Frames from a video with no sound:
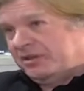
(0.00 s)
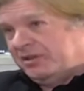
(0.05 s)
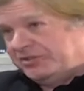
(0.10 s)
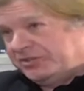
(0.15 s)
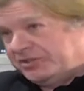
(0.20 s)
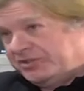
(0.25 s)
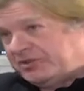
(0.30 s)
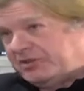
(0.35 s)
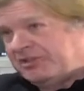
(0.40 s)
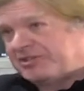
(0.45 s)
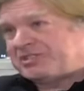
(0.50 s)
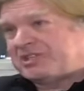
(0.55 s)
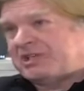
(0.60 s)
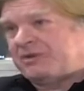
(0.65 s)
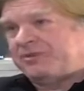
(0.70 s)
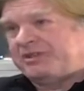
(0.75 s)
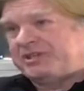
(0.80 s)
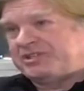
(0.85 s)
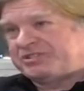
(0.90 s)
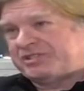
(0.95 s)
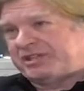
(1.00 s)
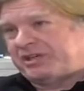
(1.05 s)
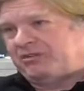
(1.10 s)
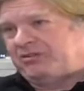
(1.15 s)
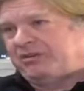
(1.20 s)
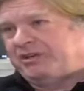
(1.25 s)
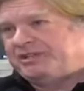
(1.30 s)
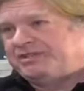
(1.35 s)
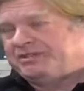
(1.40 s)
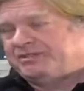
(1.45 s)
nucleus that we
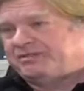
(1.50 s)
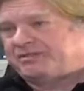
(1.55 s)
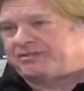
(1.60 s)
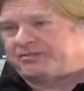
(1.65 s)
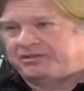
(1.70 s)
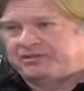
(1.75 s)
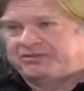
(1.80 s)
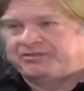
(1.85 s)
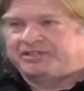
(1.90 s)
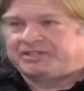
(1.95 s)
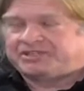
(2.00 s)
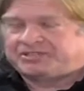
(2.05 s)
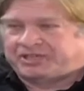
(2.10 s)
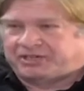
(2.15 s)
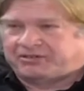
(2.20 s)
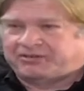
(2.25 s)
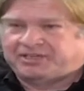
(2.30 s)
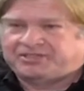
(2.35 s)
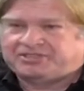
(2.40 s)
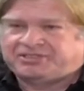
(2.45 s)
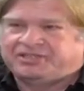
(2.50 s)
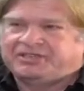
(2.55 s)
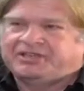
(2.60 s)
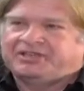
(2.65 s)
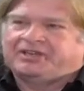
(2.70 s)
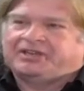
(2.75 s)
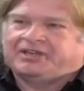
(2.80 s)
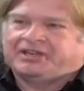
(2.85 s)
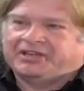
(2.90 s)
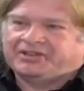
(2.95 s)
accelerate through the accelerator
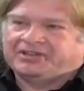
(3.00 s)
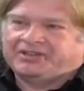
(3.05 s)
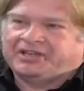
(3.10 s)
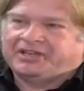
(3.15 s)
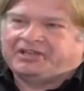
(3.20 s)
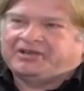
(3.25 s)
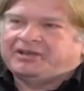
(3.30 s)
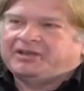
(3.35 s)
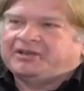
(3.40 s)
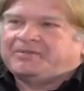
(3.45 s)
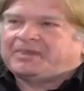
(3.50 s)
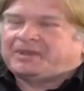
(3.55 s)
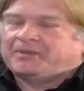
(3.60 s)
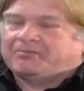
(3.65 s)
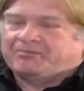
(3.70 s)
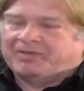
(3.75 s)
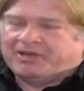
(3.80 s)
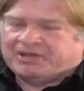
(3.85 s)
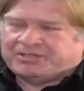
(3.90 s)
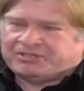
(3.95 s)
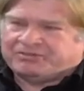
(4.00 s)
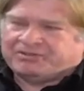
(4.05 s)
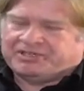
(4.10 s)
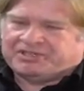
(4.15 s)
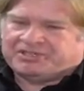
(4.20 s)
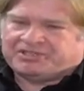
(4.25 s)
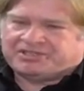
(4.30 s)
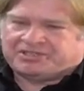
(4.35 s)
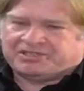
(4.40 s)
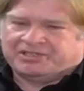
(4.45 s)
and then measure
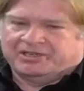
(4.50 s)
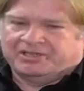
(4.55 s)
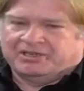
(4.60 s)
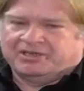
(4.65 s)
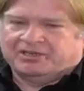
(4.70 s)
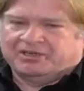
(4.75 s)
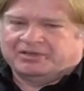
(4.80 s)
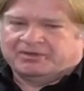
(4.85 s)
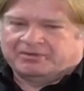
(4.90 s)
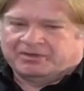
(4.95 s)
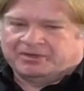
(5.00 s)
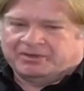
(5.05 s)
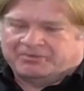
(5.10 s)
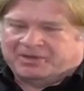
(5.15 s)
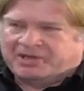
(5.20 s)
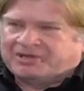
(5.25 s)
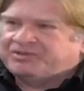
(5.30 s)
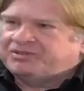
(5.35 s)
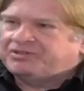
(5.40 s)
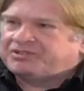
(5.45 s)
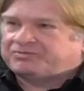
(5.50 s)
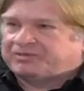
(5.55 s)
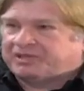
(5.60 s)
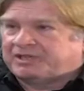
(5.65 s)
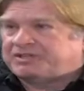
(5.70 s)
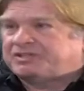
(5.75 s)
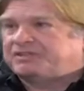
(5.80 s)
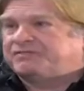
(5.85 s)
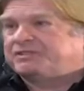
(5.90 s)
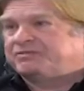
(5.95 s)
its abundance
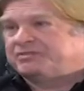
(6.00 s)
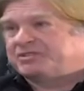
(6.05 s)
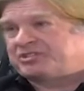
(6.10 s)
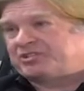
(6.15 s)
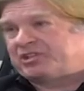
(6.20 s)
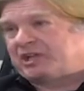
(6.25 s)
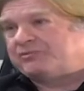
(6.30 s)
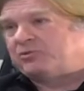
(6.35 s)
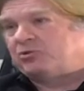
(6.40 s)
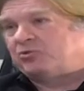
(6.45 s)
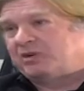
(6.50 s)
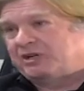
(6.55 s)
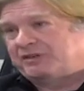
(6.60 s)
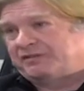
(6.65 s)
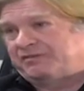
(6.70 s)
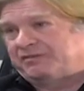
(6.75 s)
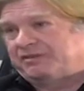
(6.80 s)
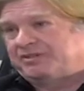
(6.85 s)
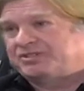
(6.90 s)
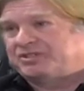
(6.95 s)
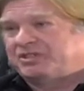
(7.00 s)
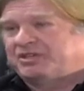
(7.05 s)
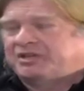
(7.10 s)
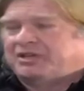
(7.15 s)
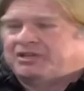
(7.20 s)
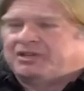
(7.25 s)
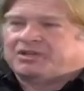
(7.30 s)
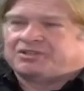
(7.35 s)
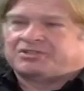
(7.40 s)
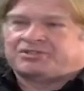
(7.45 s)
relative to a stable reference.
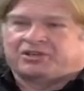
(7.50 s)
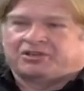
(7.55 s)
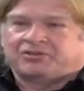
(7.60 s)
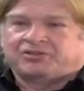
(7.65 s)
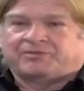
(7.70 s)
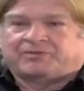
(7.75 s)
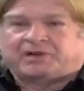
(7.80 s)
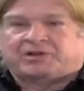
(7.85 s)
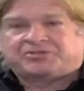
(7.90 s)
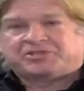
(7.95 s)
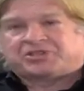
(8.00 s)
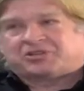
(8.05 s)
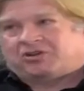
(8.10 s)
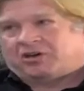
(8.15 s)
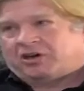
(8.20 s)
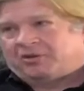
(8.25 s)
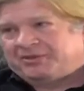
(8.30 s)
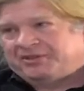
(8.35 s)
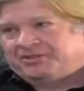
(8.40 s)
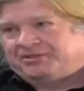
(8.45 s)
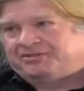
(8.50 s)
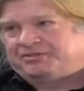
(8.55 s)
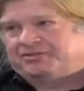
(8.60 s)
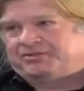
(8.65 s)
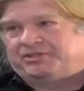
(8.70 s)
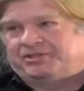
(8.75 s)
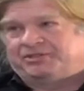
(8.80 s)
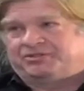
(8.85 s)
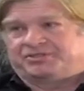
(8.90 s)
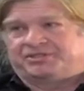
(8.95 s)
So the most common
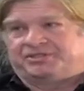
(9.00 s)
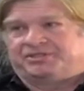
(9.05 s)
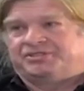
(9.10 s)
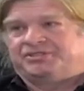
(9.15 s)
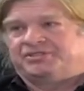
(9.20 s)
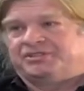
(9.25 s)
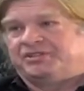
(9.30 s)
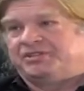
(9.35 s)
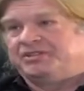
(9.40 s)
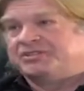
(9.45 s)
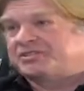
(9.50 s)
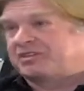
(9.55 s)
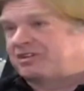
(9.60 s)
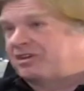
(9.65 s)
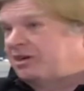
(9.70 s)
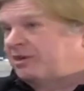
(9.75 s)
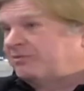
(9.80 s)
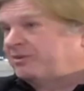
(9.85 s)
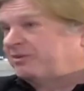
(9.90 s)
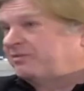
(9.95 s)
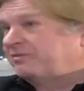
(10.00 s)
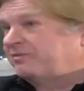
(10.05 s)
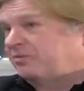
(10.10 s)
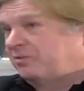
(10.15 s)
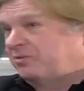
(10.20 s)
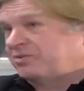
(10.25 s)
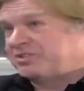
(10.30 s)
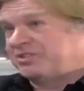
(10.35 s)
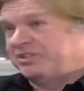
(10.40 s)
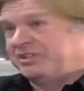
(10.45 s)
usage is
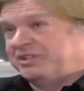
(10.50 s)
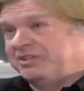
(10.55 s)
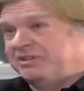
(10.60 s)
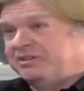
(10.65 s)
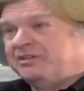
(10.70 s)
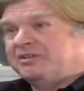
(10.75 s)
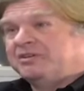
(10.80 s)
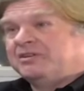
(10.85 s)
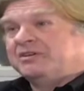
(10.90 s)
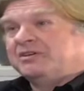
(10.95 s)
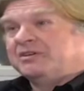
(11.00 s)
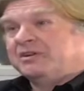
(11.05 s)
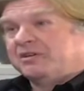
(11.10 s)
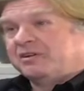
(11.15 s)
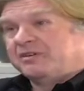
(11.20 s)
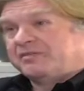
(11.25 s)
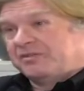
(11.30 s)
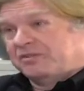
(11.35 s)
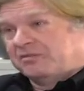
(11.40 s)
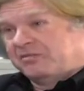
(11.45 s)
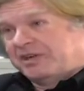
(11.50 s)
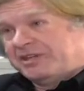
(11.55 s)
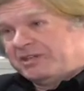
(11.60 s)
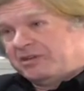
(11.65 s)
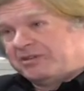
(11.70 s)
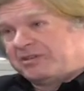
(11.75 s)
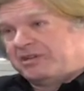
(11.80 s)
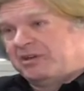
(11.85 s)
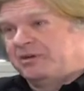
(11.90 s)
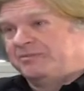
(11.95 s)
carbon-14 for
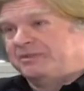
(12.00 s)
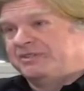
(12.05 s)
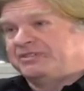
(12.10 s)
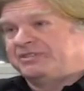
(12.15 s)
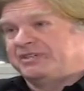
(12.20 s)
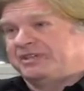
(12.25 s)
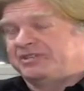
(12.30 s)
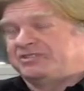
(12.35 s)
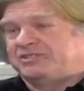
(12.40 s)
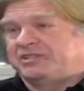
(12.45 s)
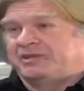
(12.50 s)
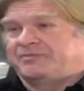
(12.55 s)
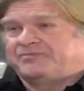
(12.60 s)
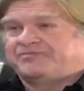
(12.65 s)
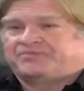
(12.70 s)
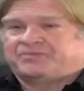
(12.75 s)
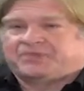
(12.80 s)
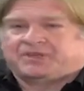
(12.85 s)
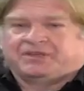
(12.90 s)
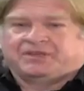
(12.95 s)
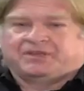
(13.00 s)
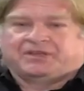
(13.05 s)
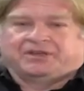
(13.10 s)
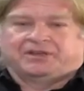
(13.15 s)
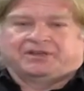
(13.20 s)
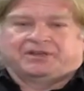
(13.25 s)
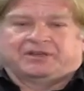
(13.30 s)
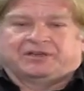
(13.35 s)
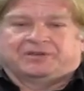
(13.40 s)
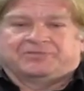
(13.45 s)
radiocarbon dating.
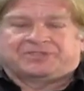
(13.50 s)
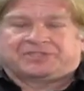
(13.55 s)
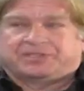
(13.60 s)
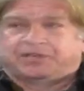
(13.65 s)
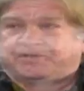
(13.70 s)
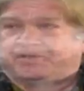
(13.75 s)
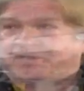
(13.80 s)
So